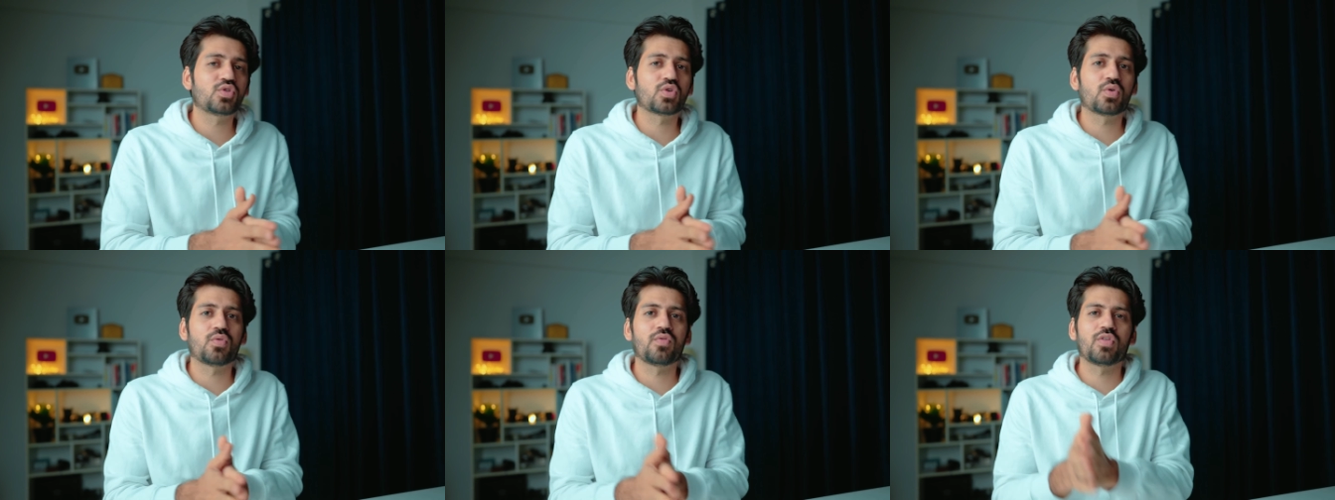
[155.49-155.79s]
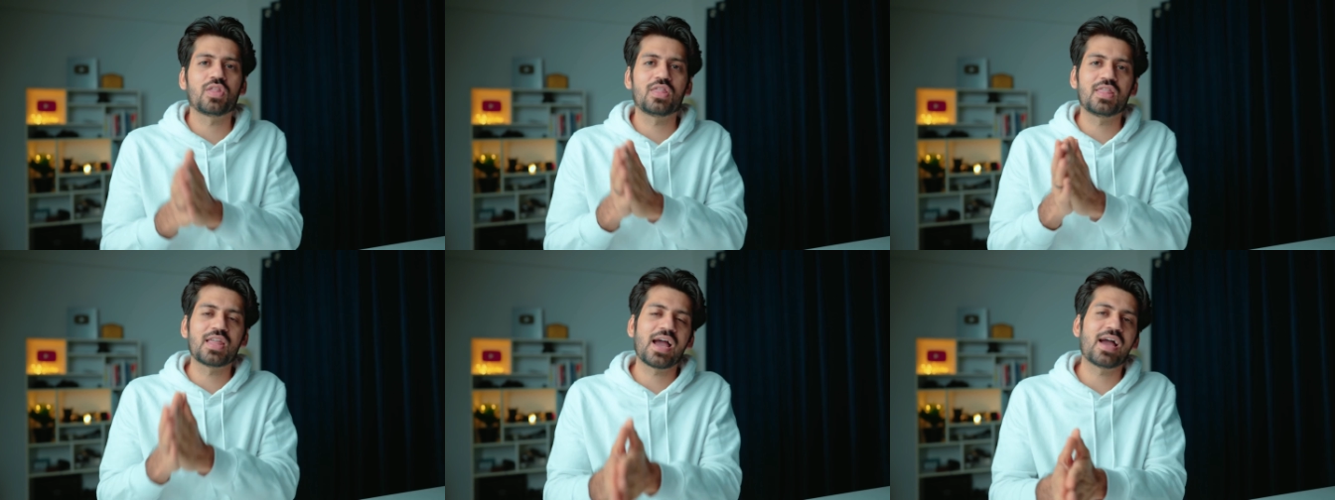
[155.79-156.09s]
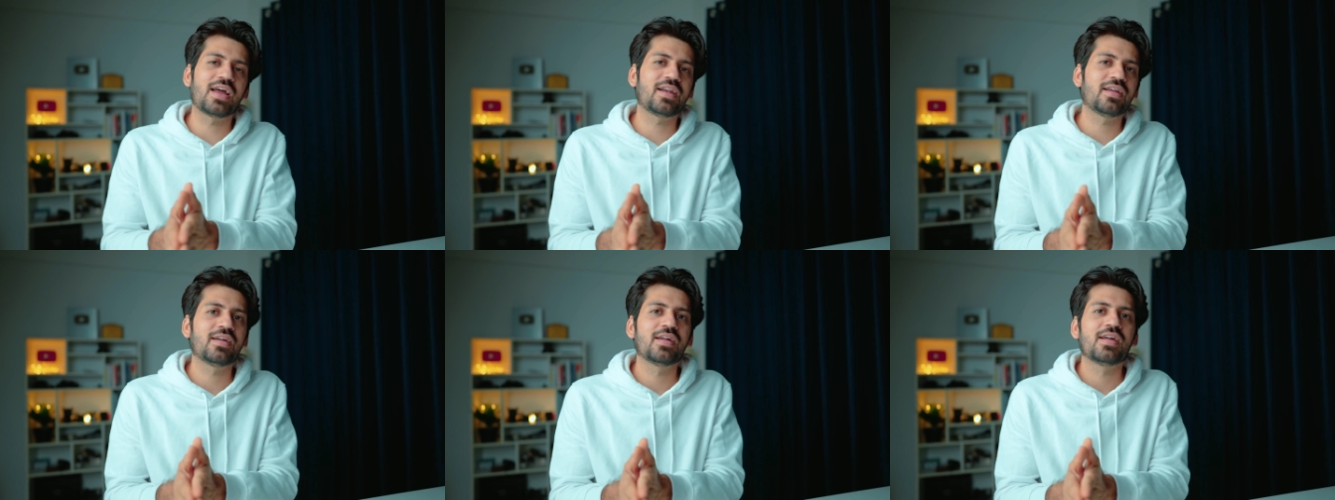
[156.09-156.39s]
So with
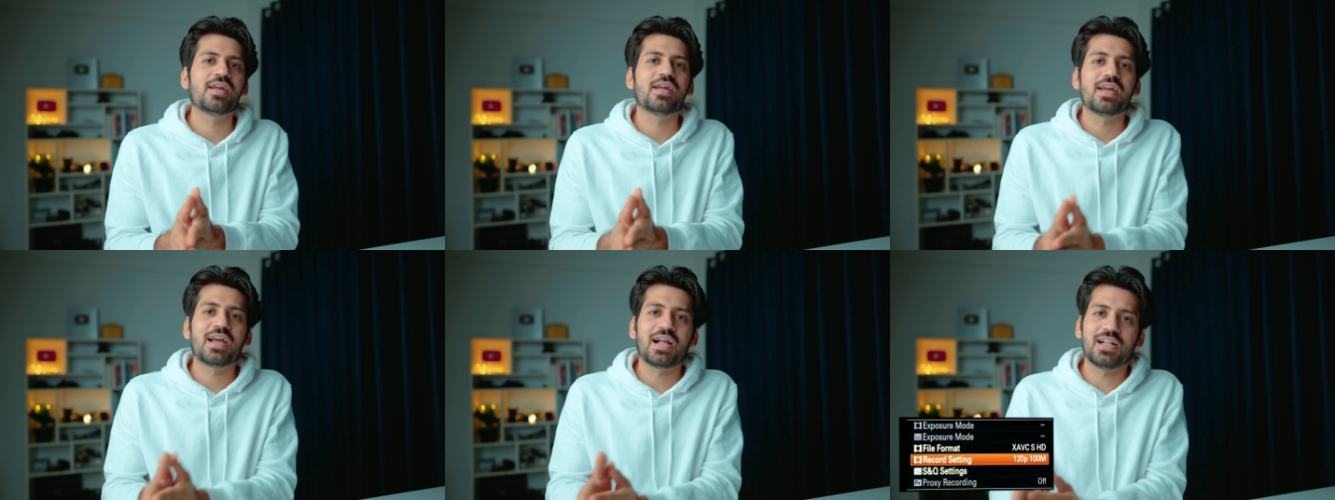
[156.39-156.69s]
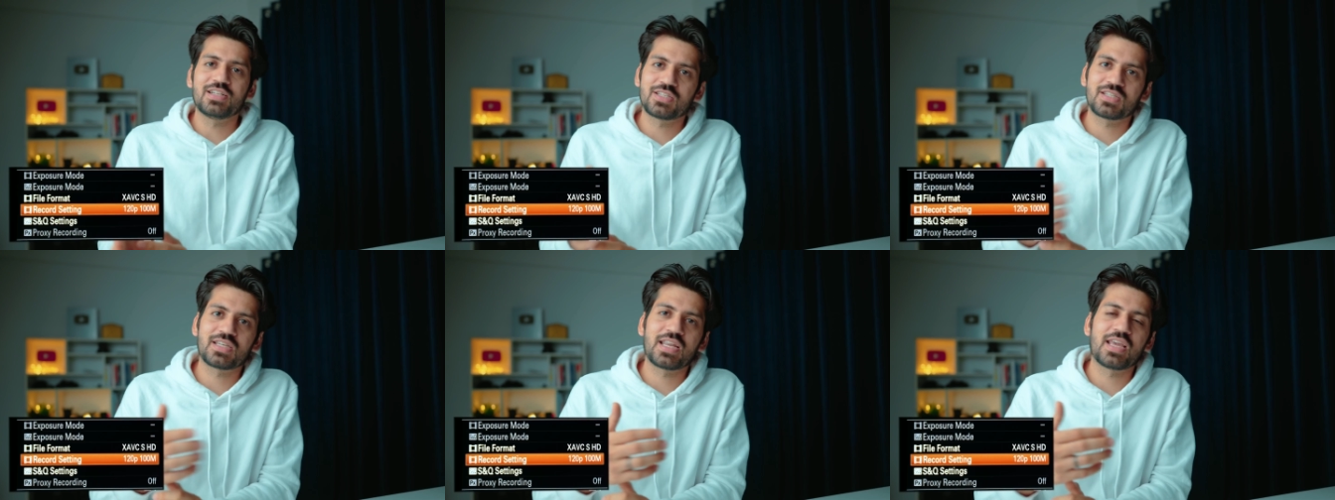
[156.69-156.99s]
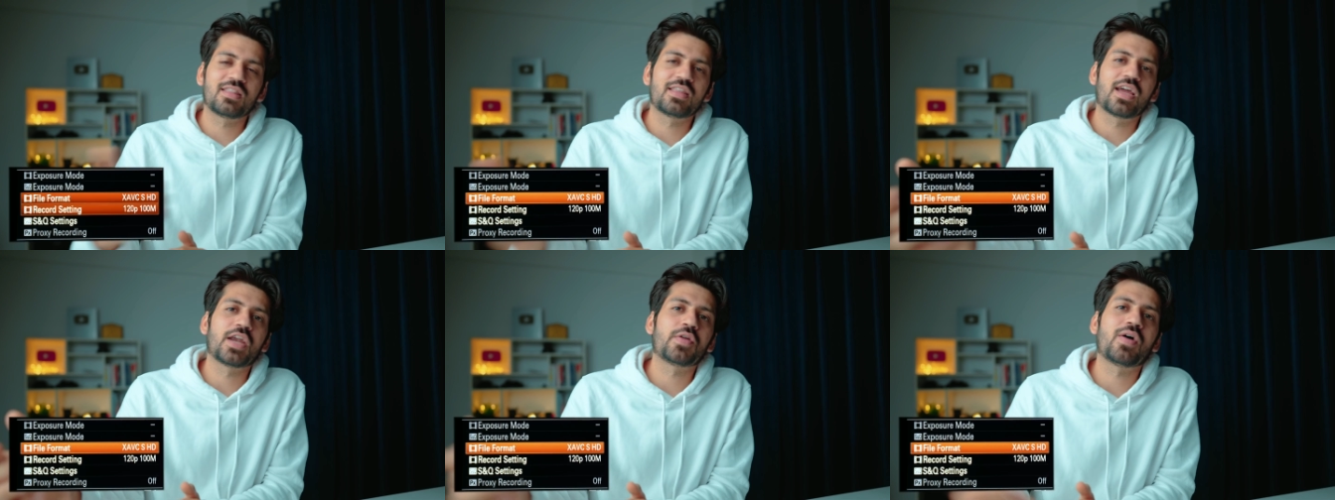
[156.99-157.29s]
that, I'll just
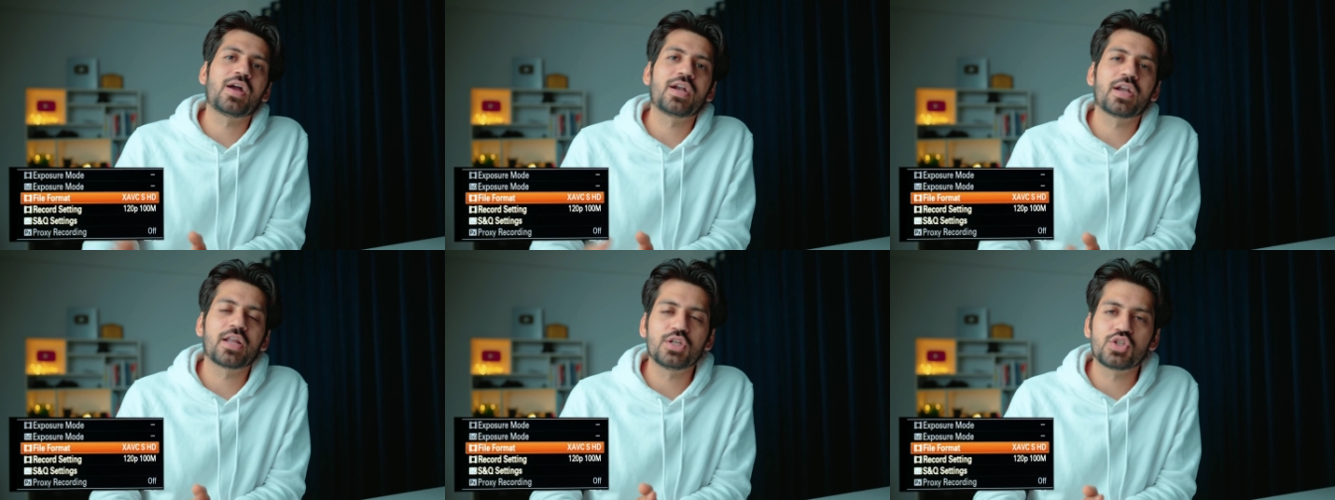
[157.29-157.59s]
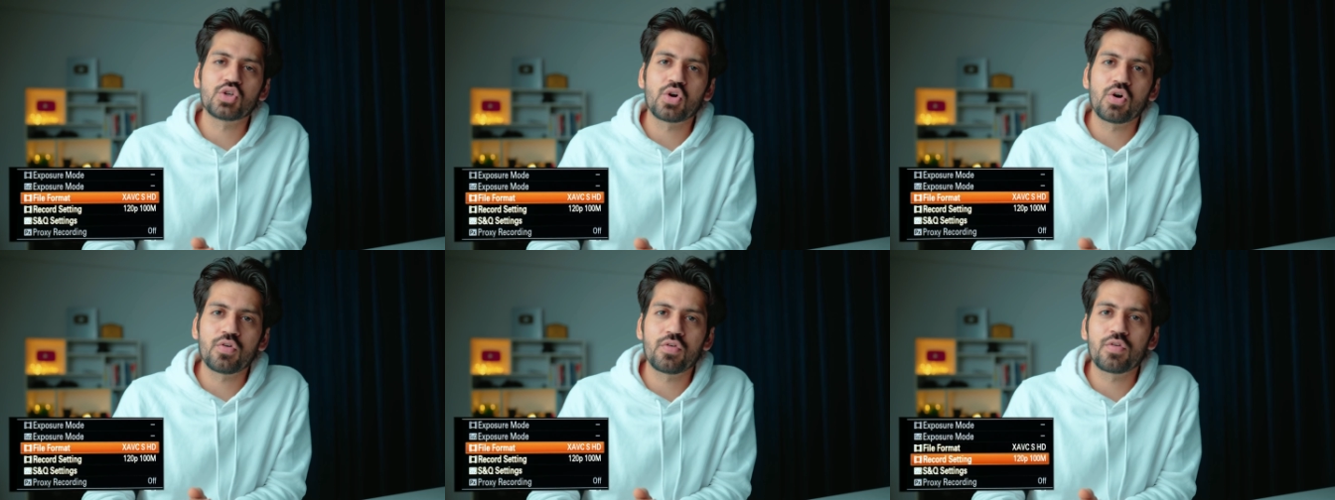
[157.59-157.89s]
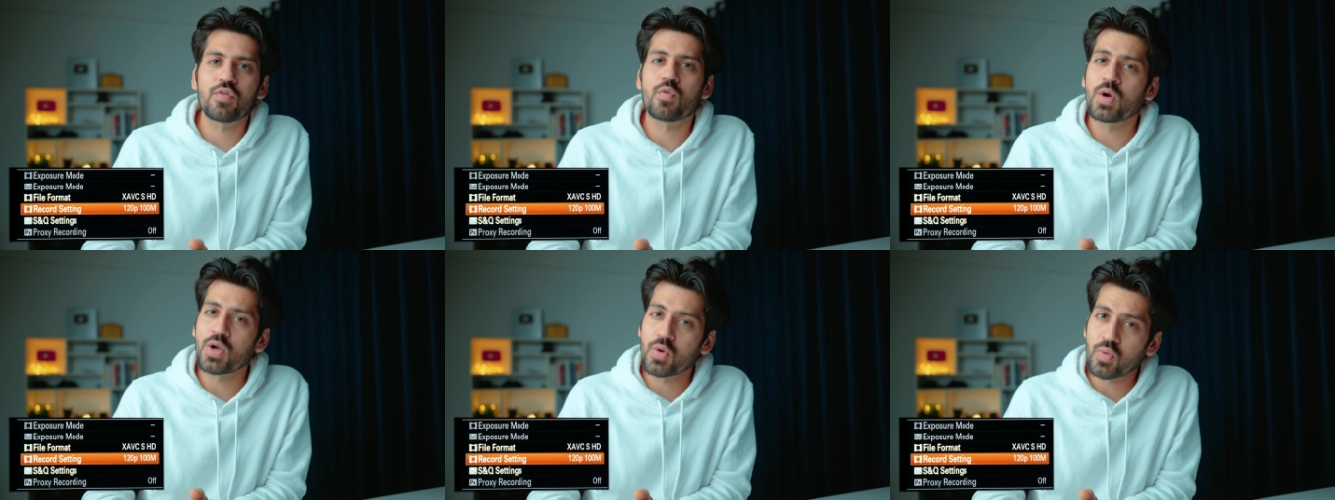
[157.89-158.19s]
take the advantage of
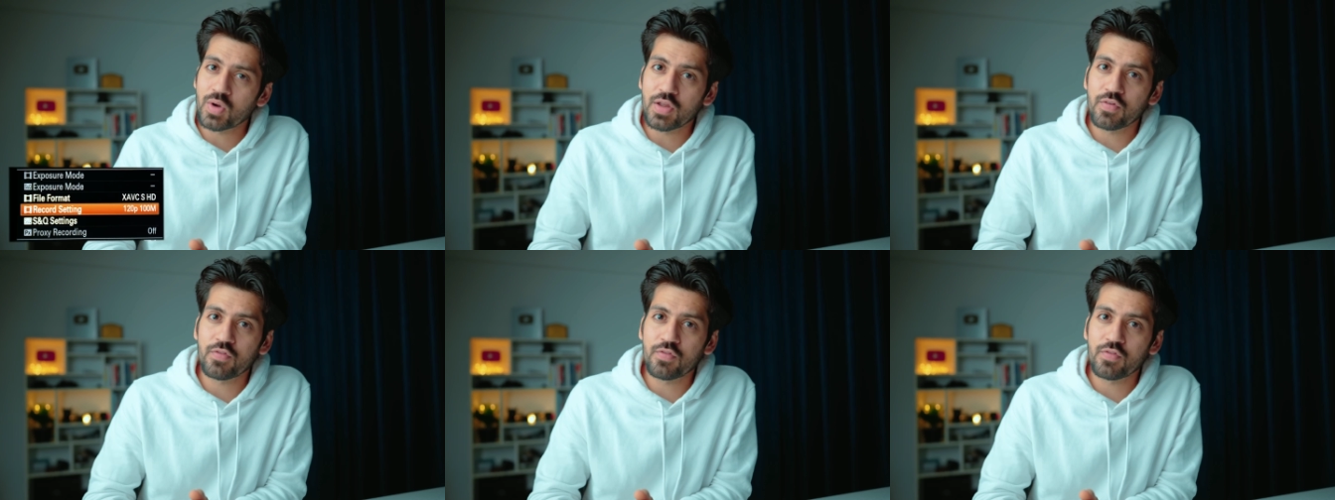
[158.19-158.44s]
120